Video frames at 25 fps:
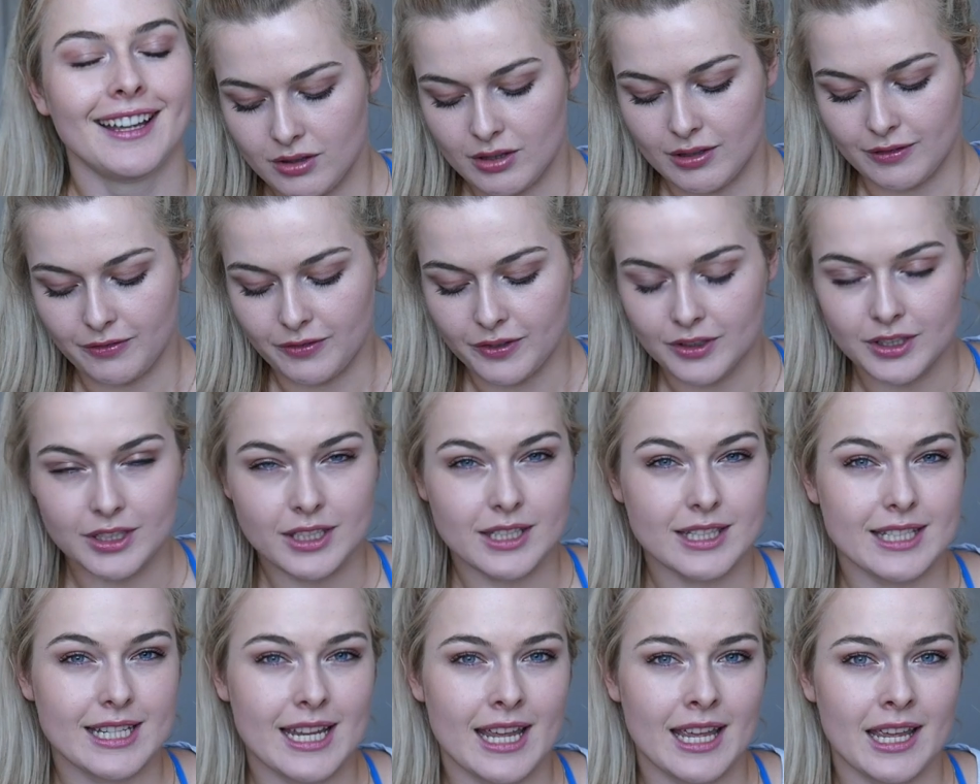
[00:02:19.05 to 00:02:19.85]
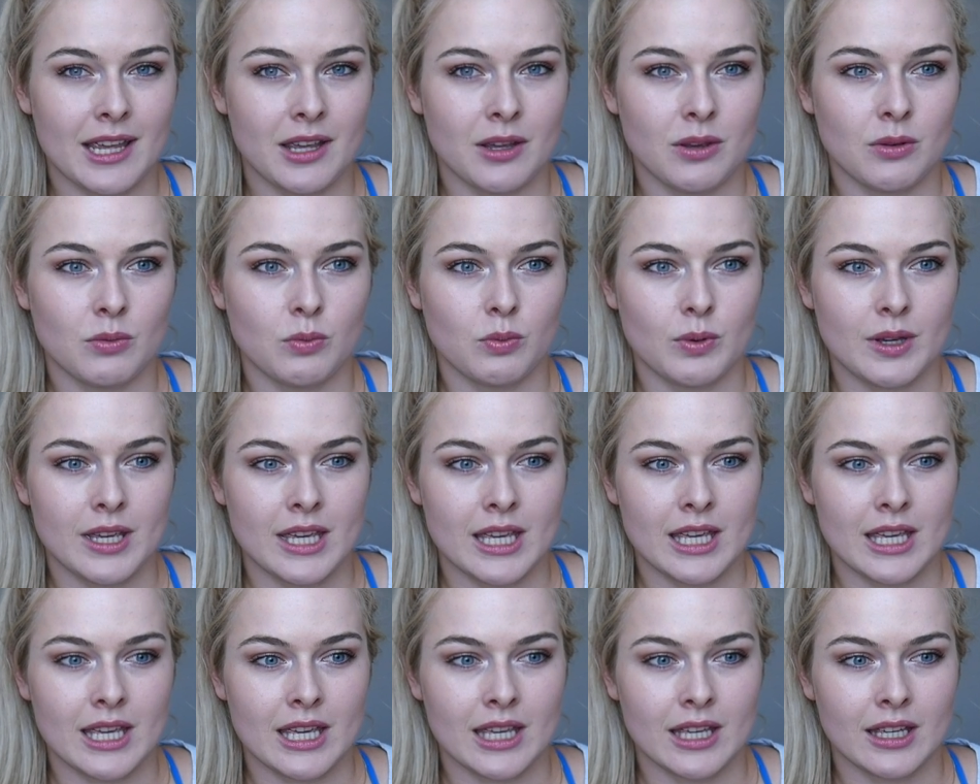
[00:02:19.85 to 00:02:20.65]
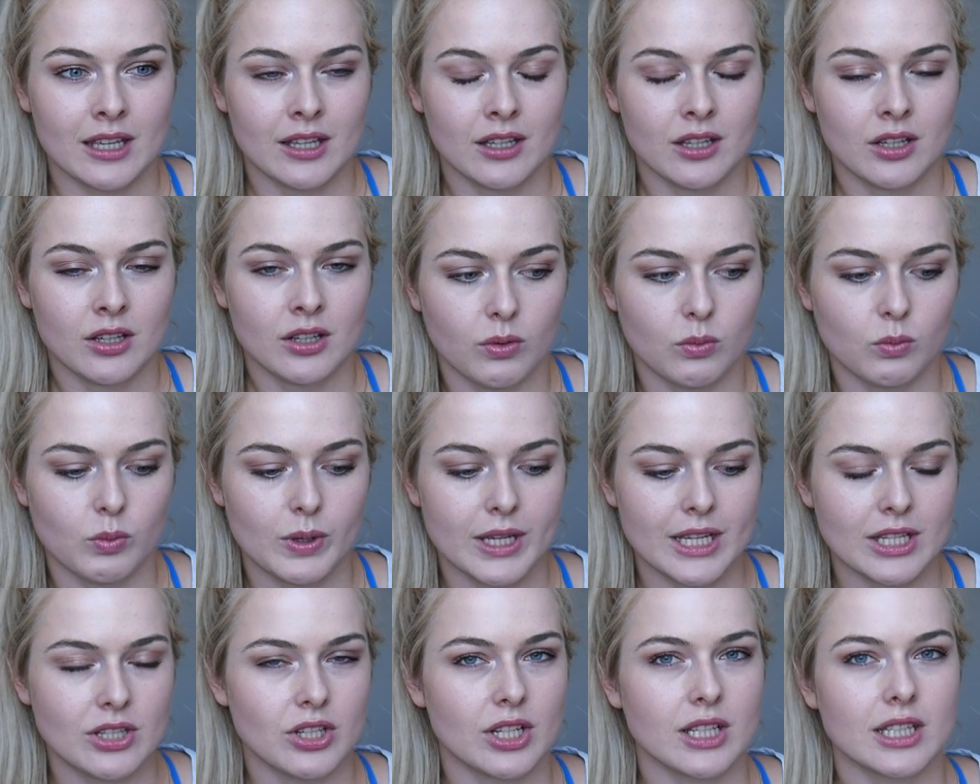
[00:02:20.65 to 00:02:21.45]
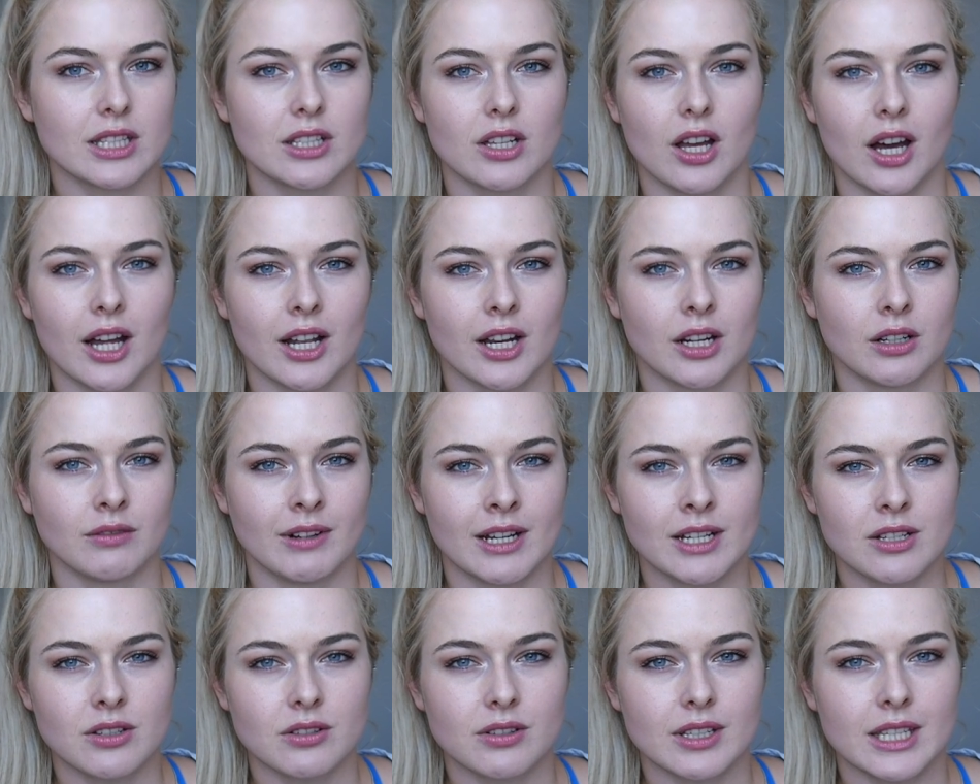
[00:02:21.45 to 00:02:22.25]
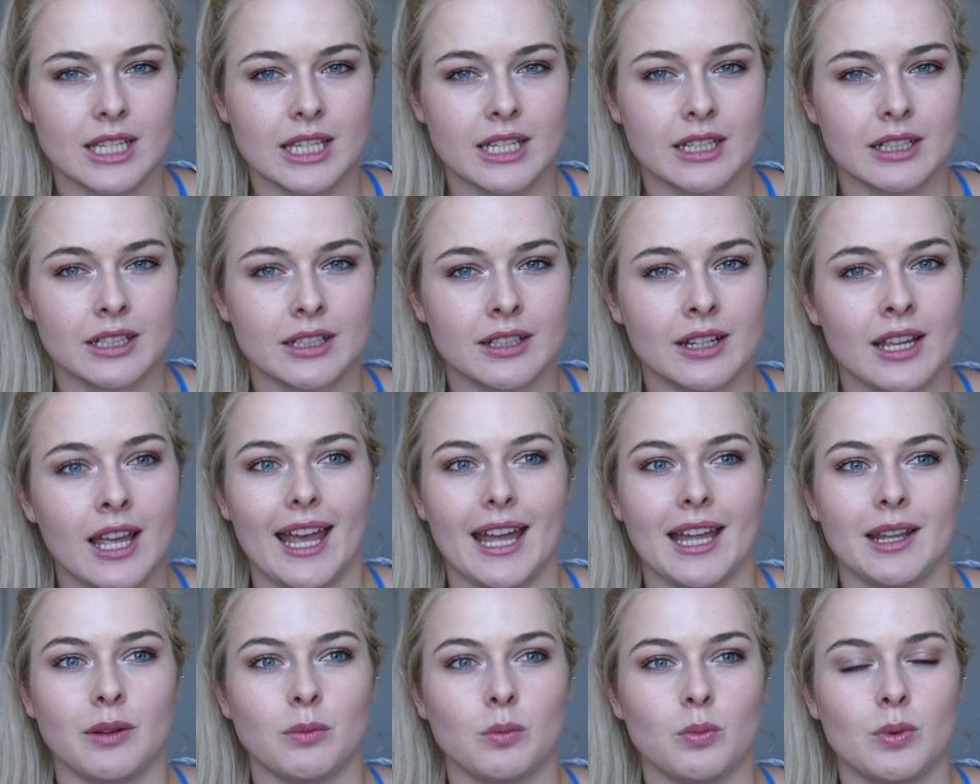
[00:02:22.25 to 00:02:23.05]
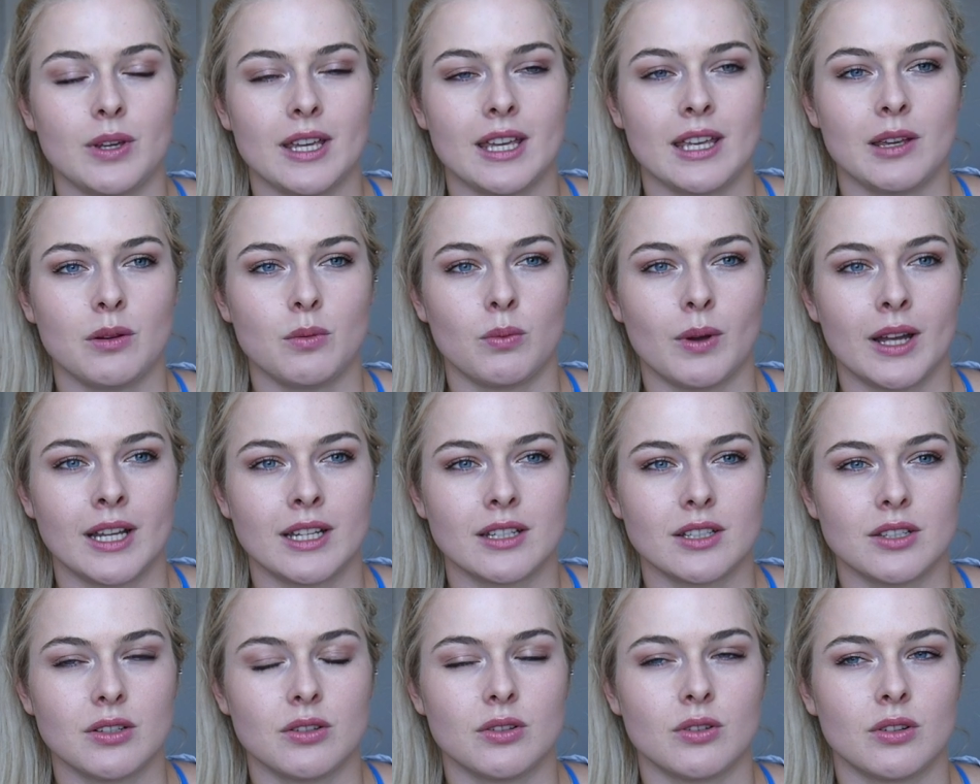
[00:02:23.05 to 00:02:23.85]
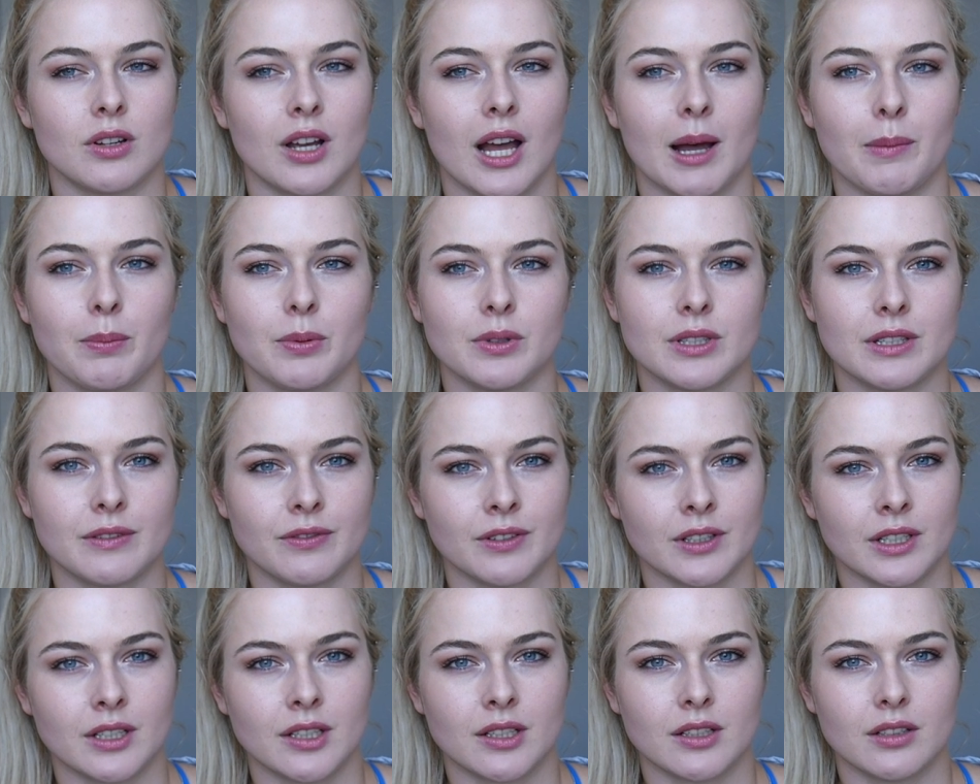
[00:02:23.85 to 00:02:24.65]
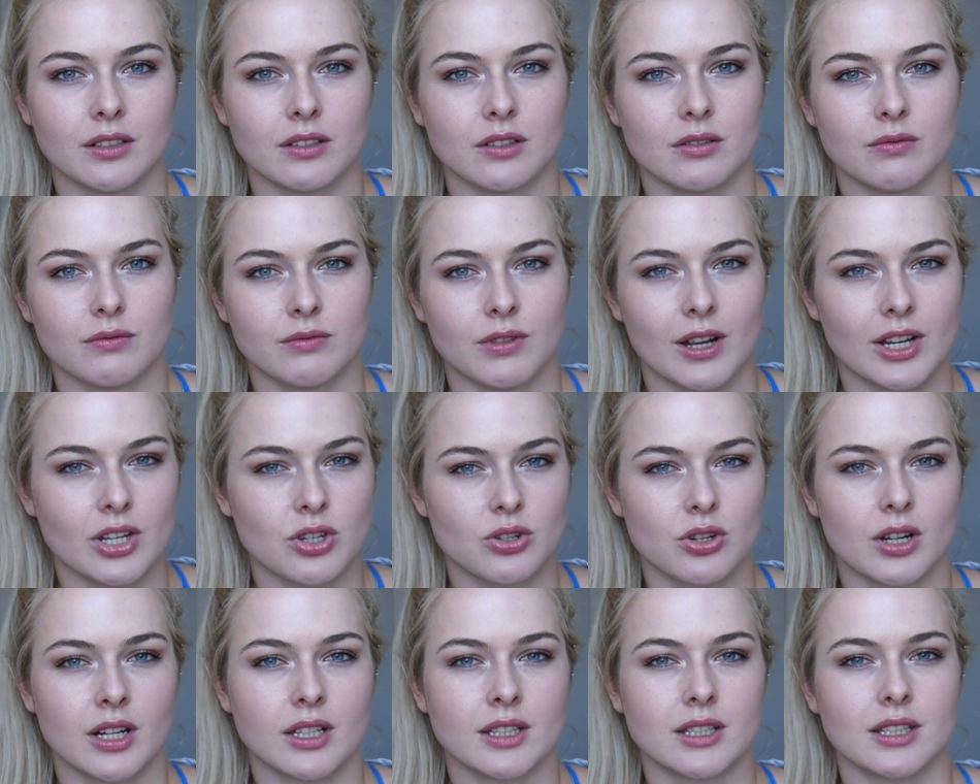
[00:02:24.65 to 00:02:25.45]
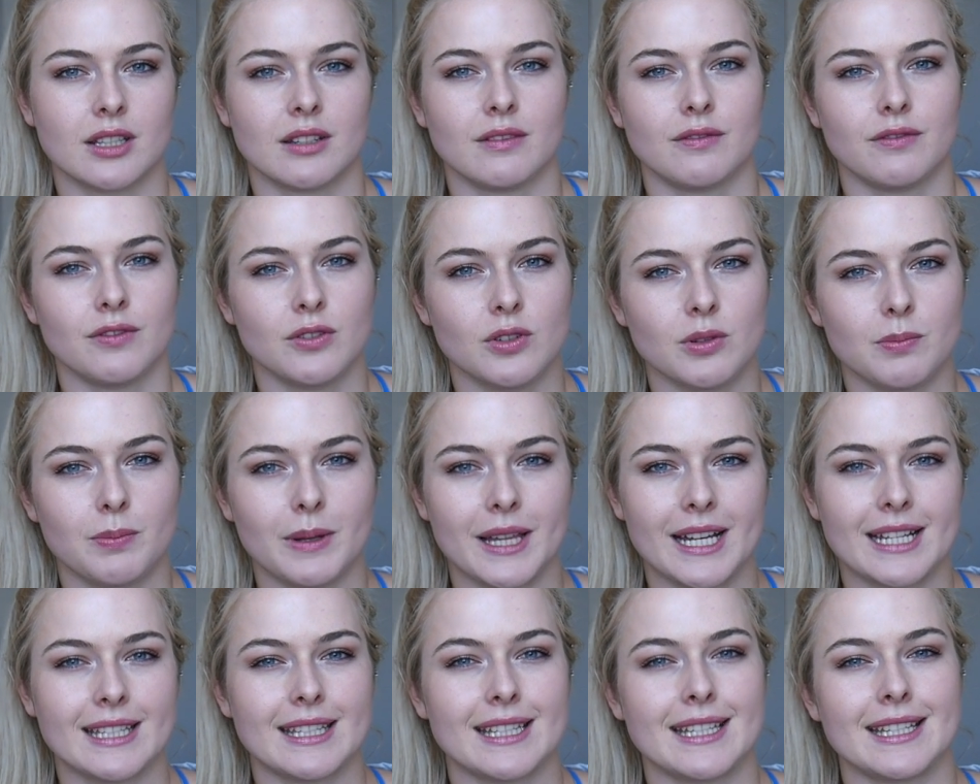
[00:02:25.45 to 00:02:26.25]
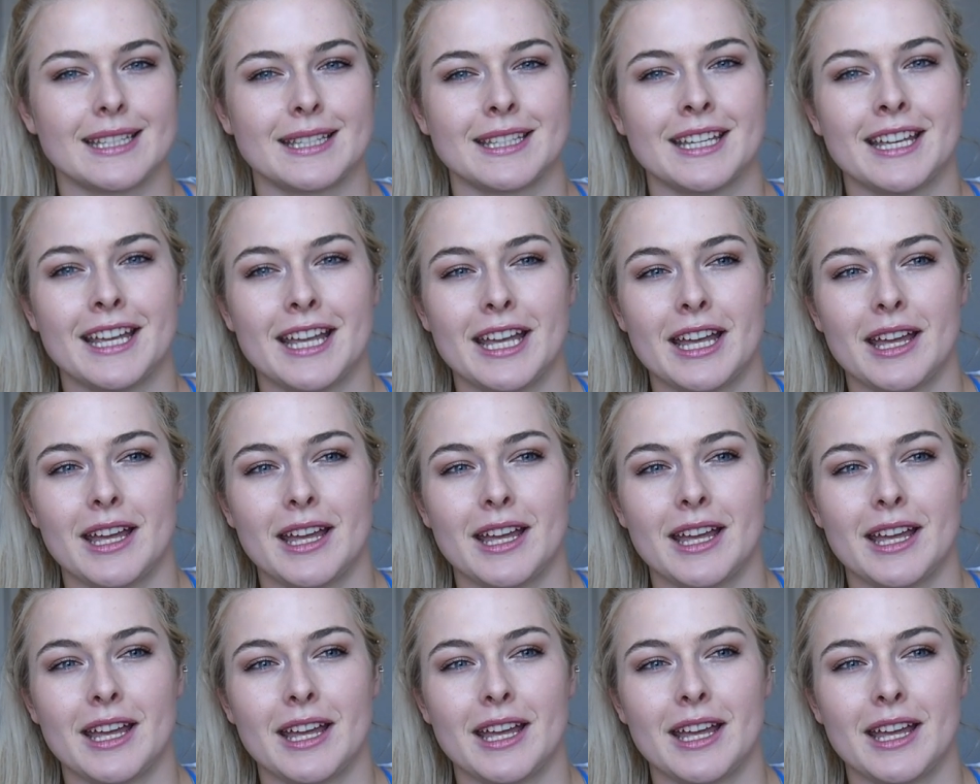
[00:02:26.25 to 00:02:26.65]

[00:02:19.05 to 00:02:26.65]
The first day we just got our rental gear and we went to a couple different restaurants and food places.